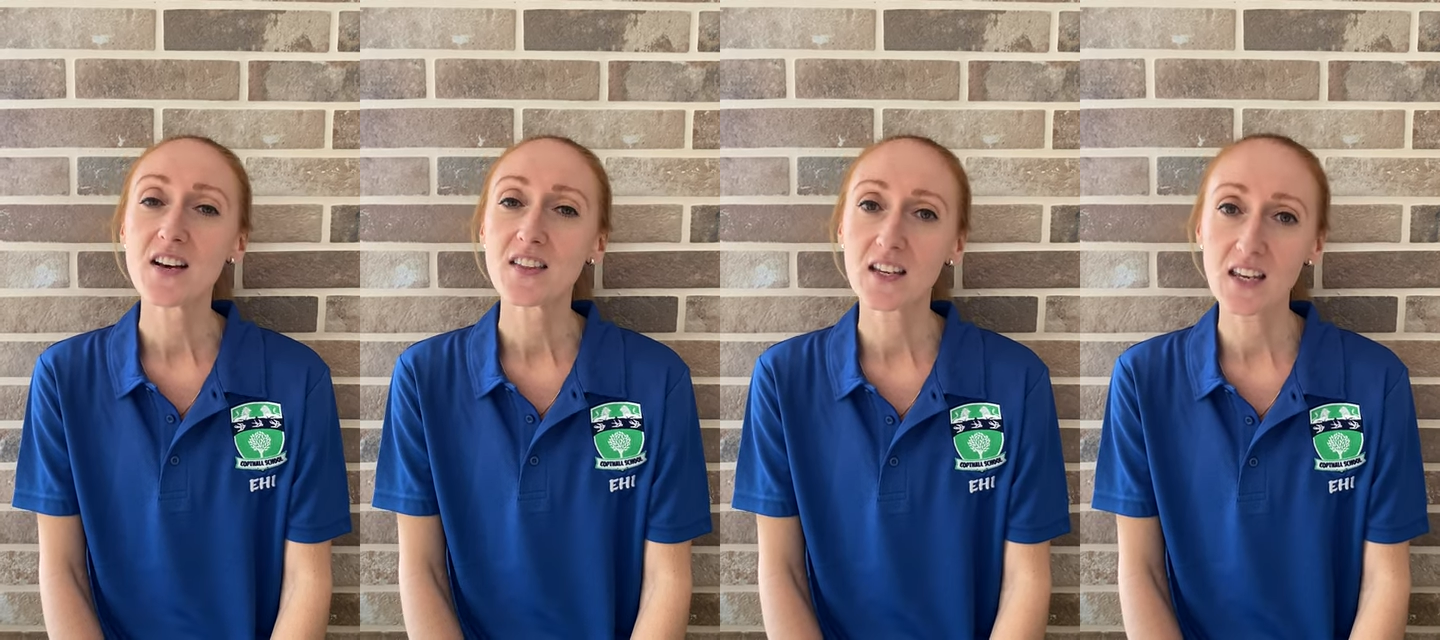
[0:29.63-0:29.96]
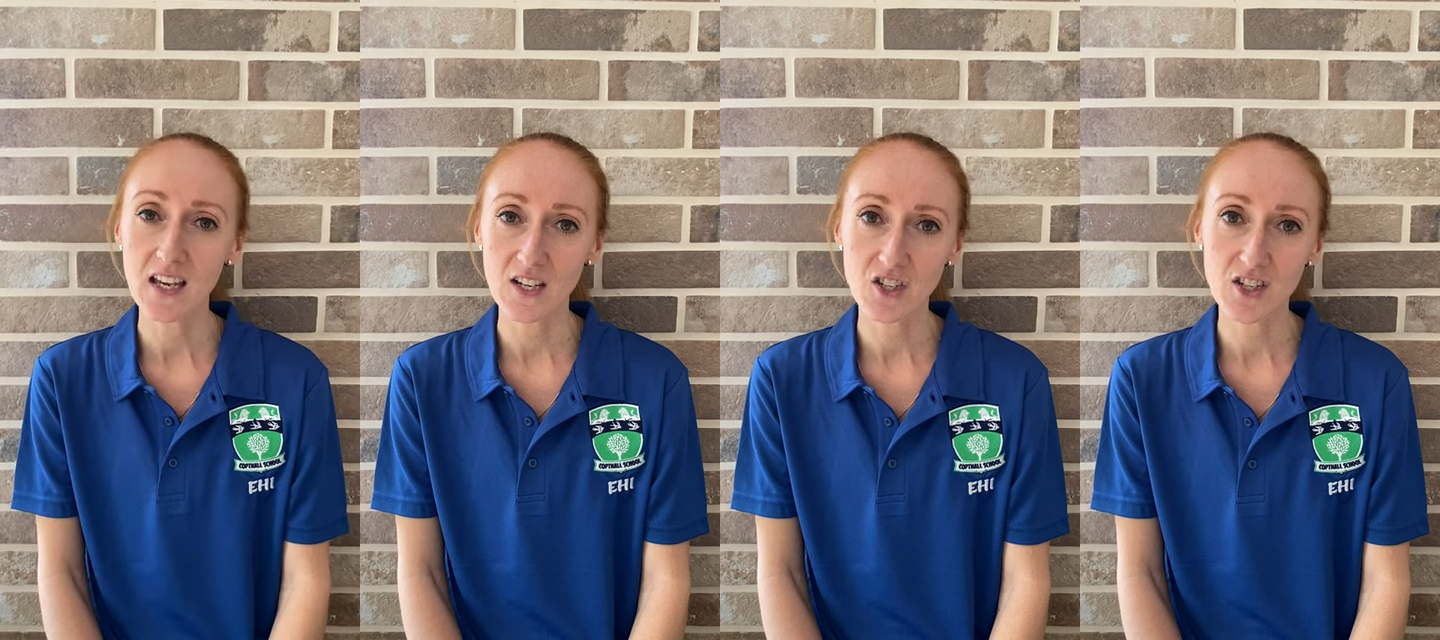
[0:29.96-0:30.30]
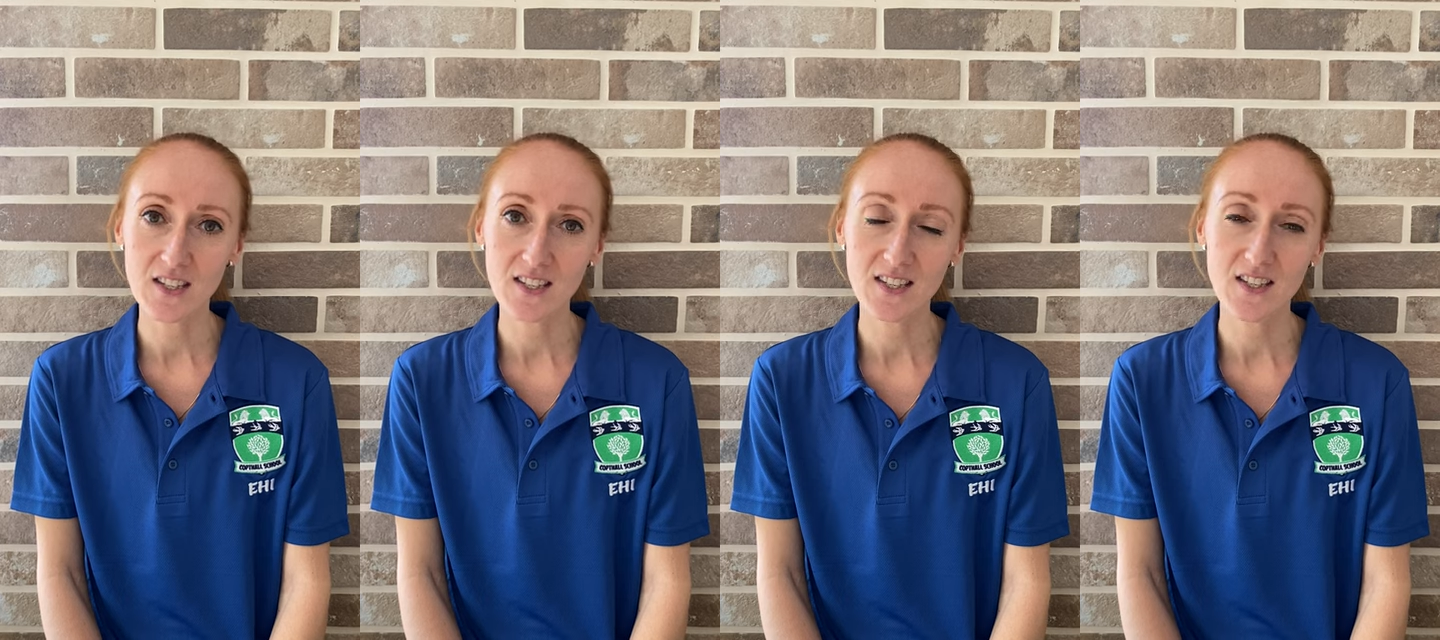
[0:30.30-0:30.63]
the
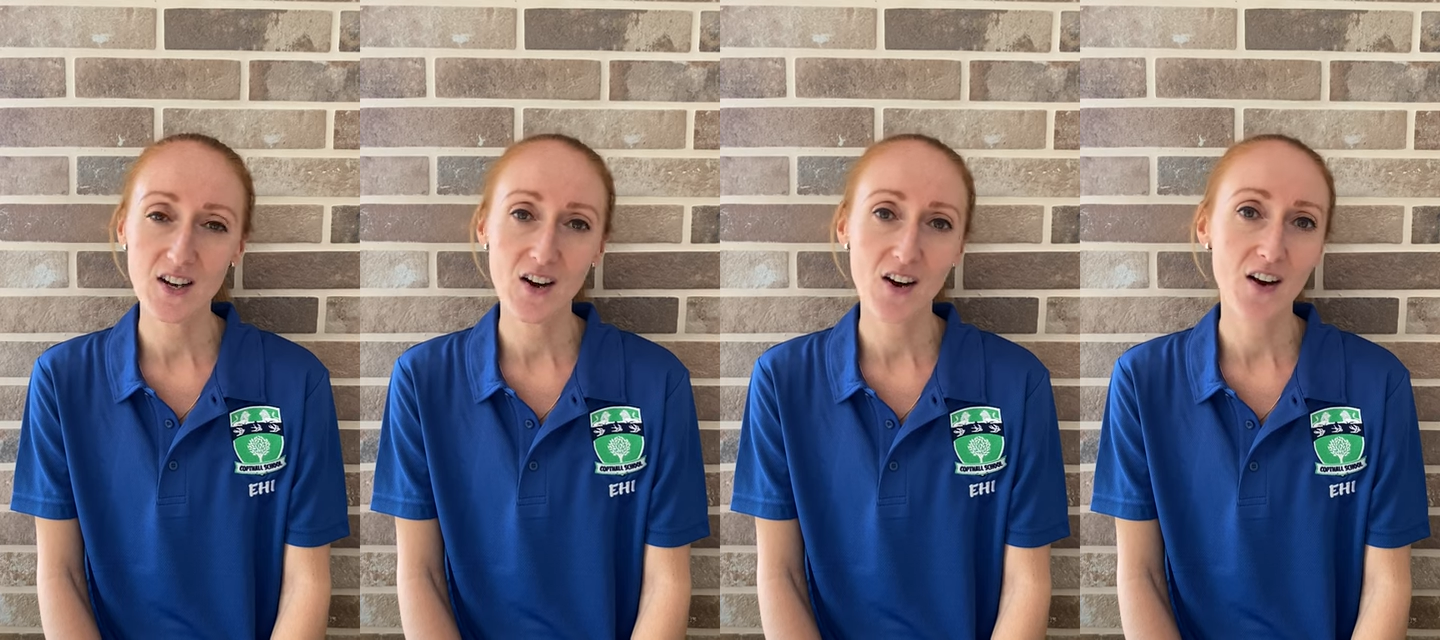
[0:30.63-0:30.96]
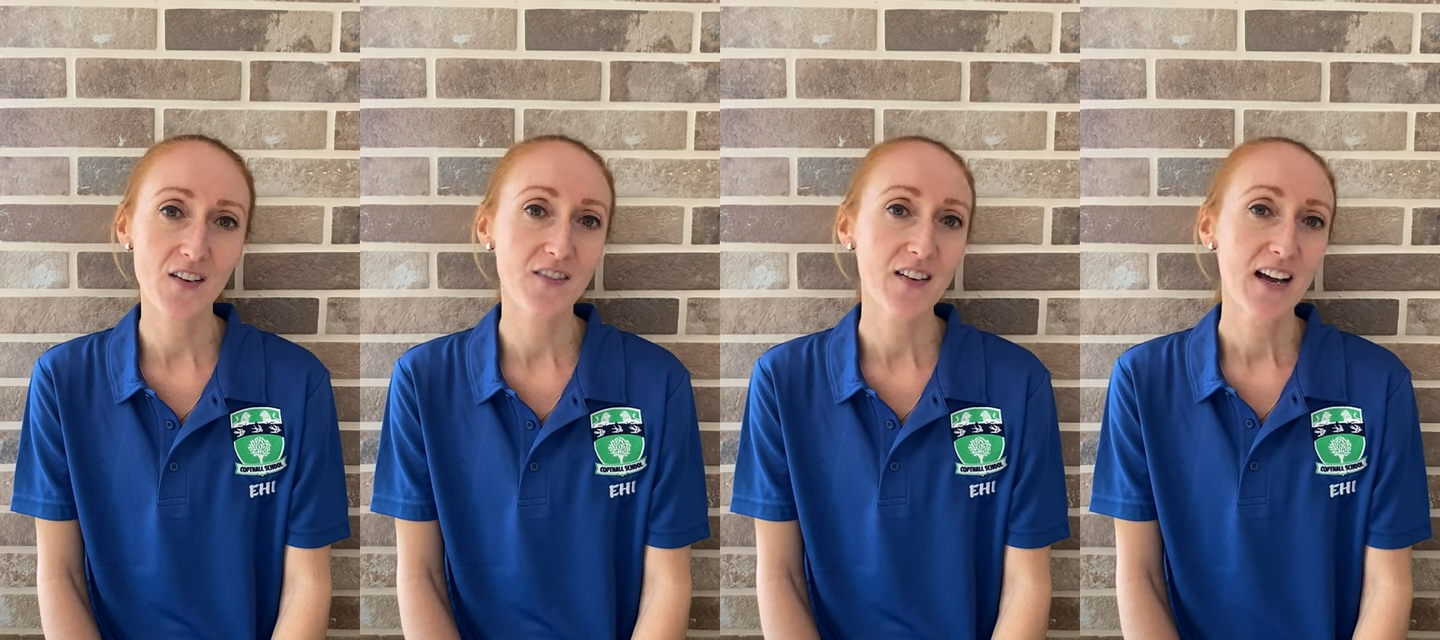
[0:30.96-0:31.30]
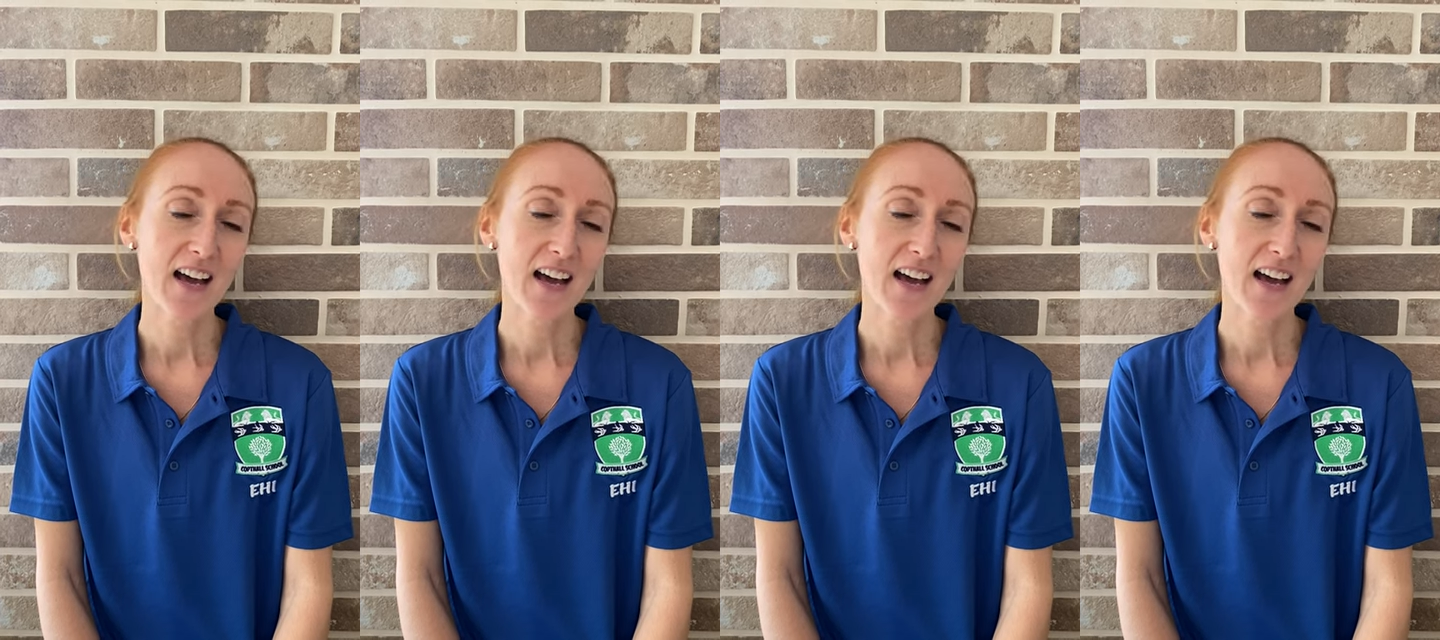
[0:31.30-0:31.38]
kitchen staff,